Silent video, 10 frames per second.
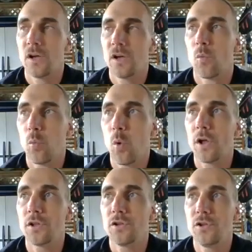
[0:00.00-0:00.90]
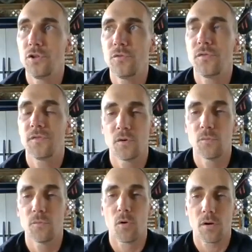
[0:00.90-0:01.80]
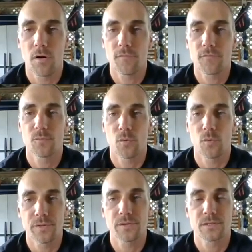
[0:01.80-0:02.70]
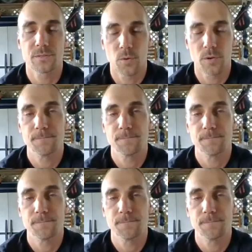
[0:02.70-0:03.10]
what you feel more comfortable with at this point.